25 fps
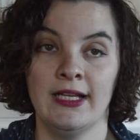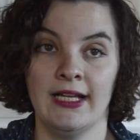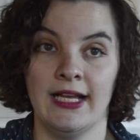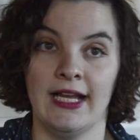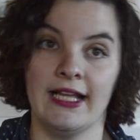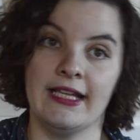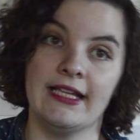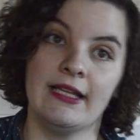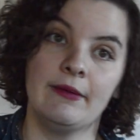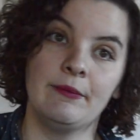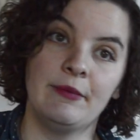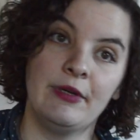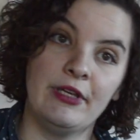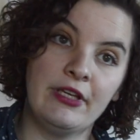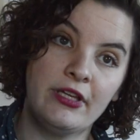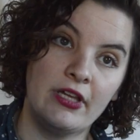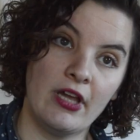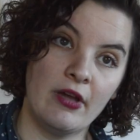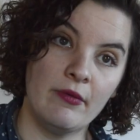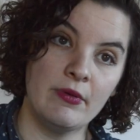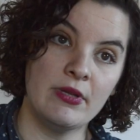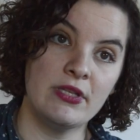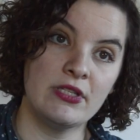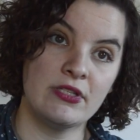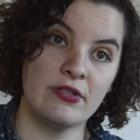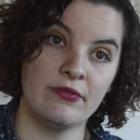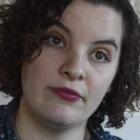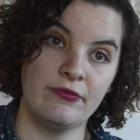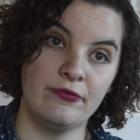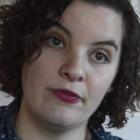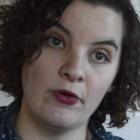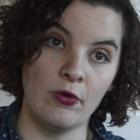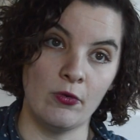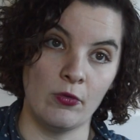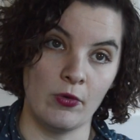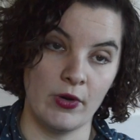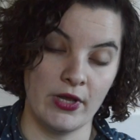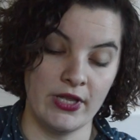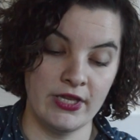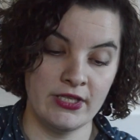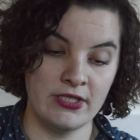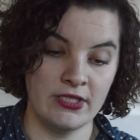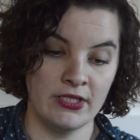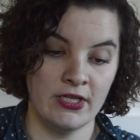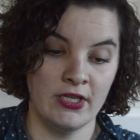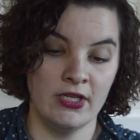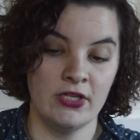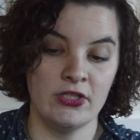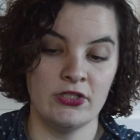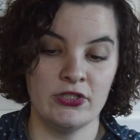And then when you go into forward,
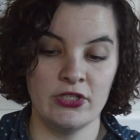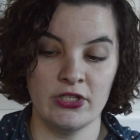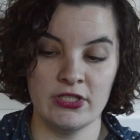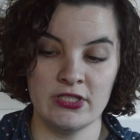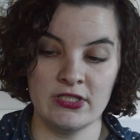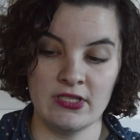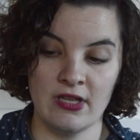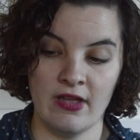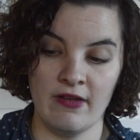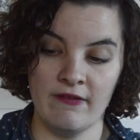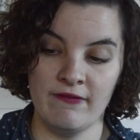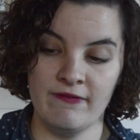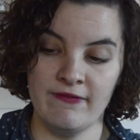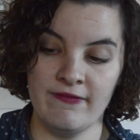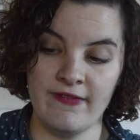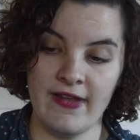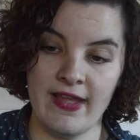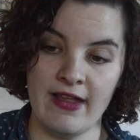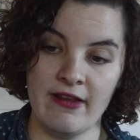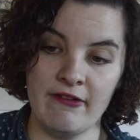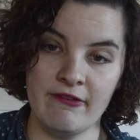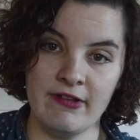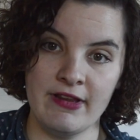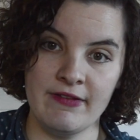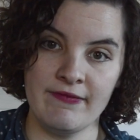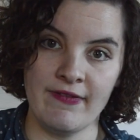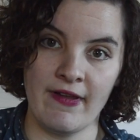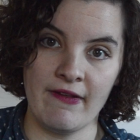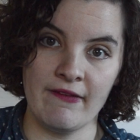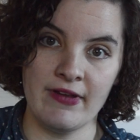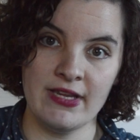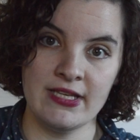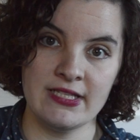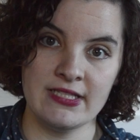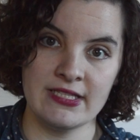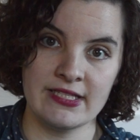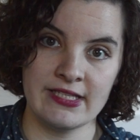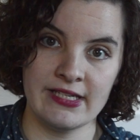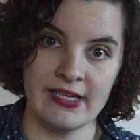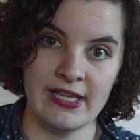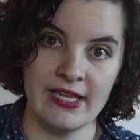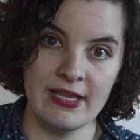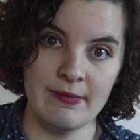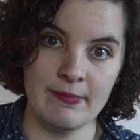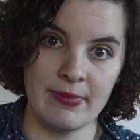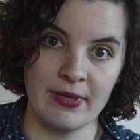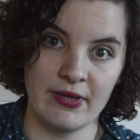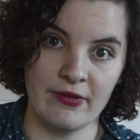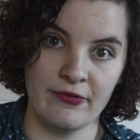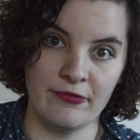just a very very
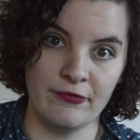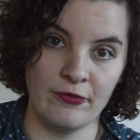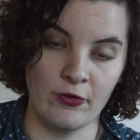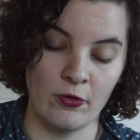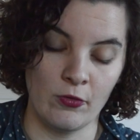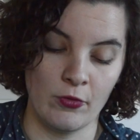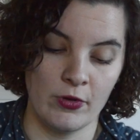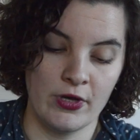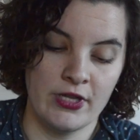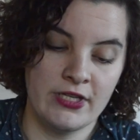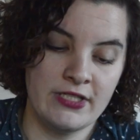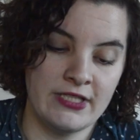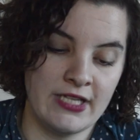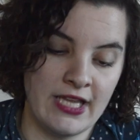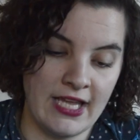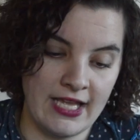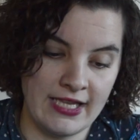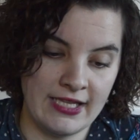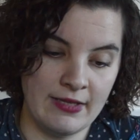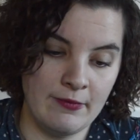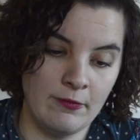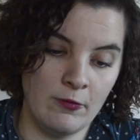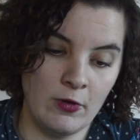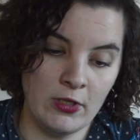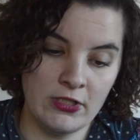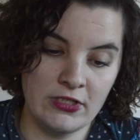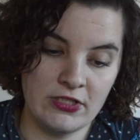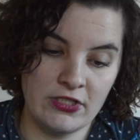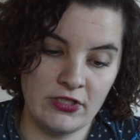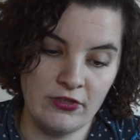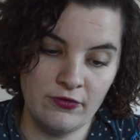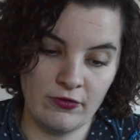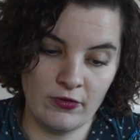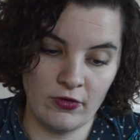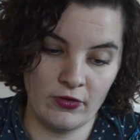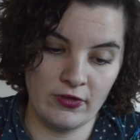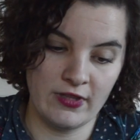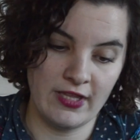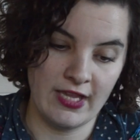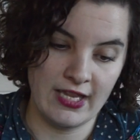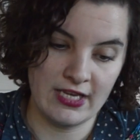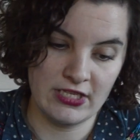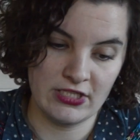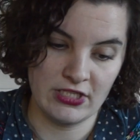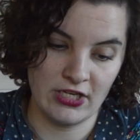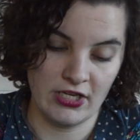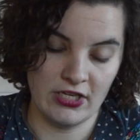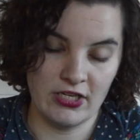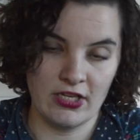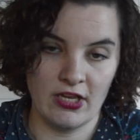slight bit of forward, and then once you've got the
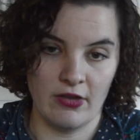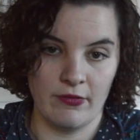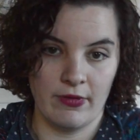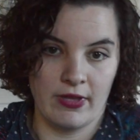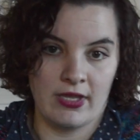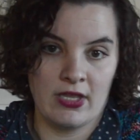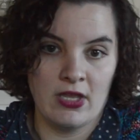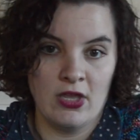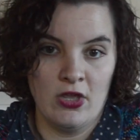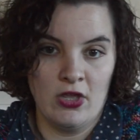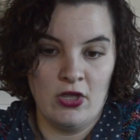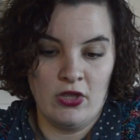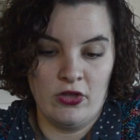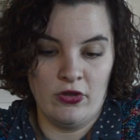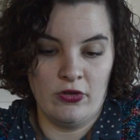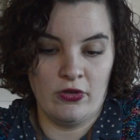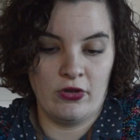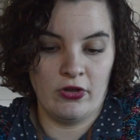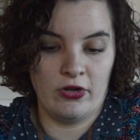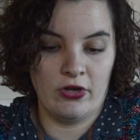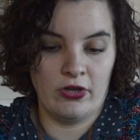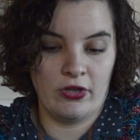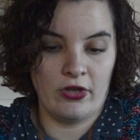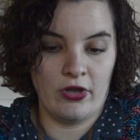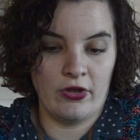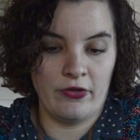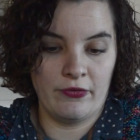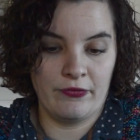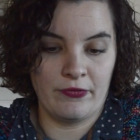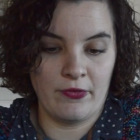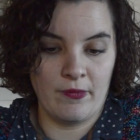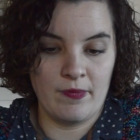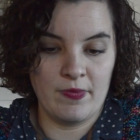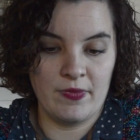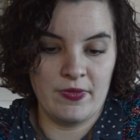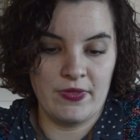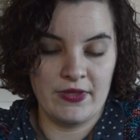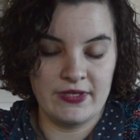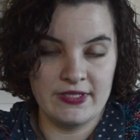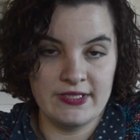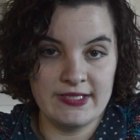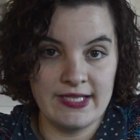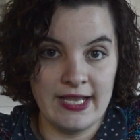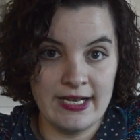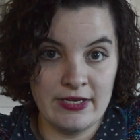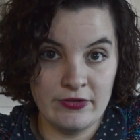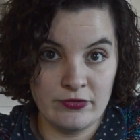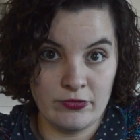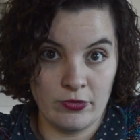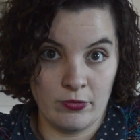engine going, you're going to go from the
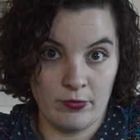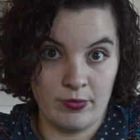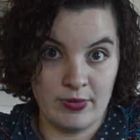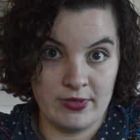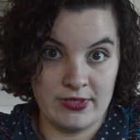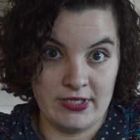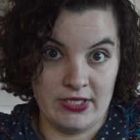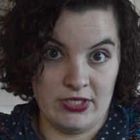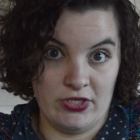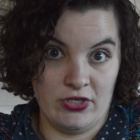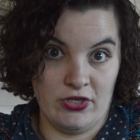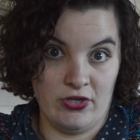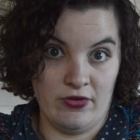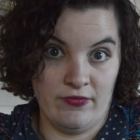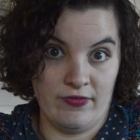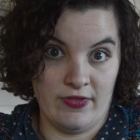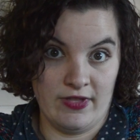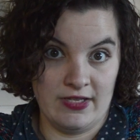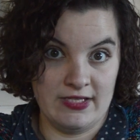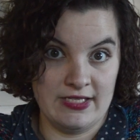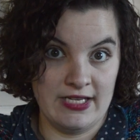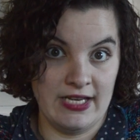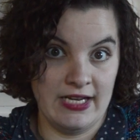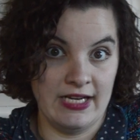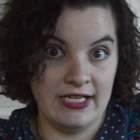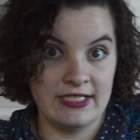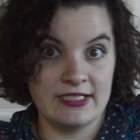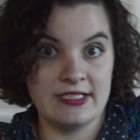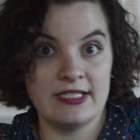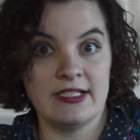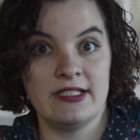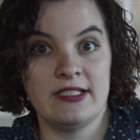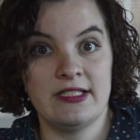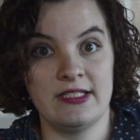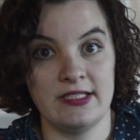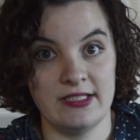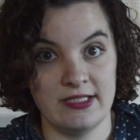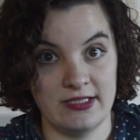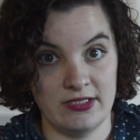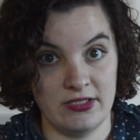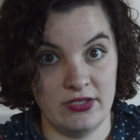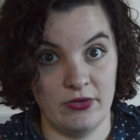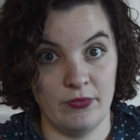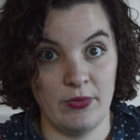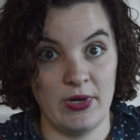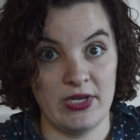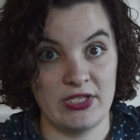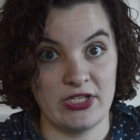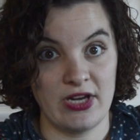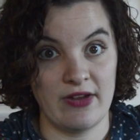central position of the tiller to
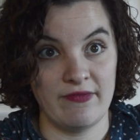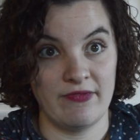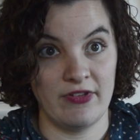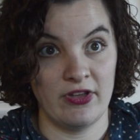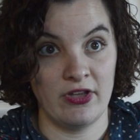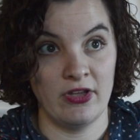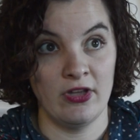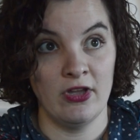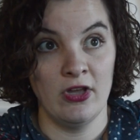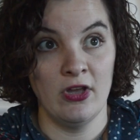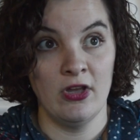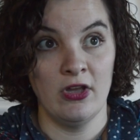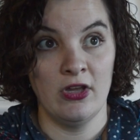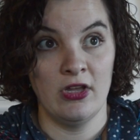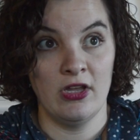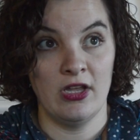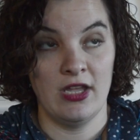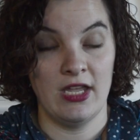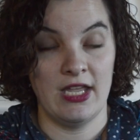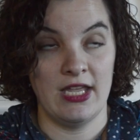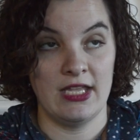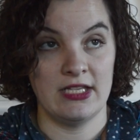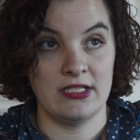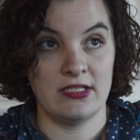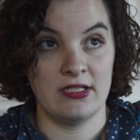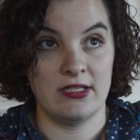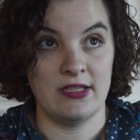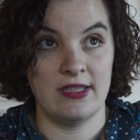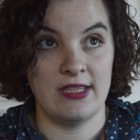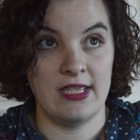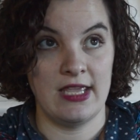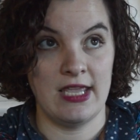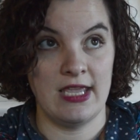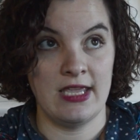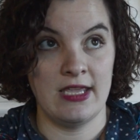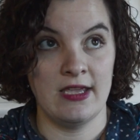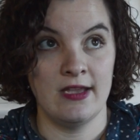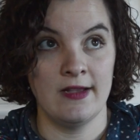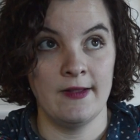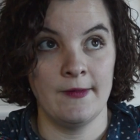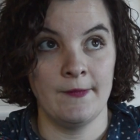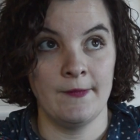whichever is the